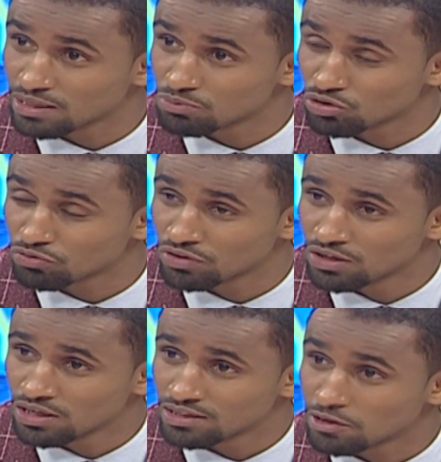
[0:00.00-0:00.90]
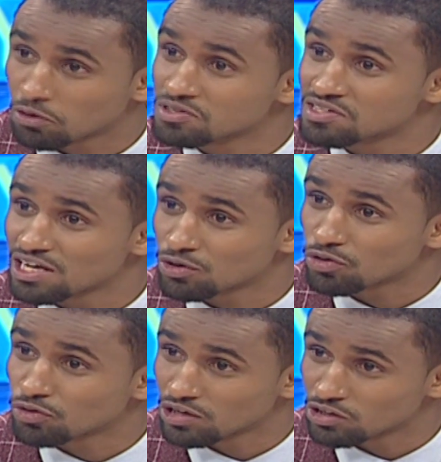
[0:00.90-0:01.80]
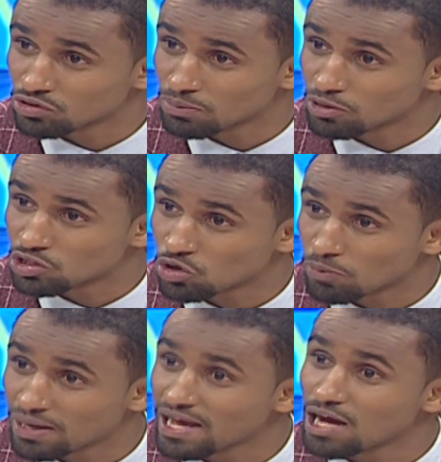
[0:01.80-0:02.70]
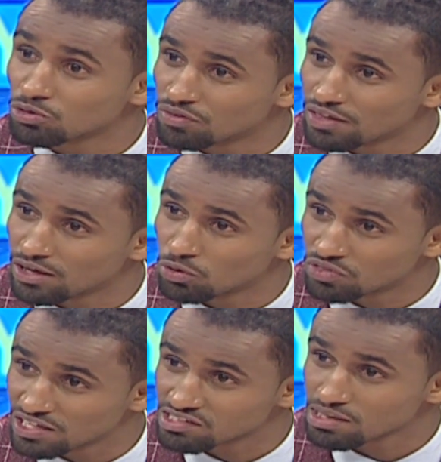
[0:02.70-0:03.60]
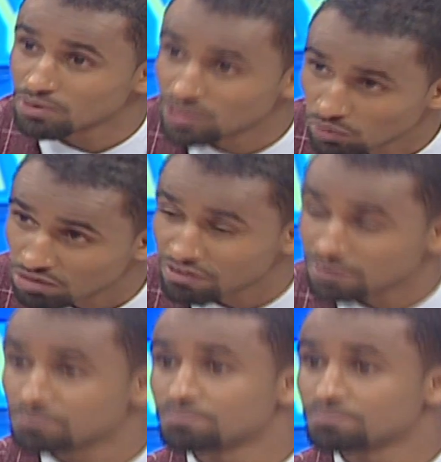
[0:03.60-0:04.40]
terms of the concerned authority or the political player out there who thinks about their welfare?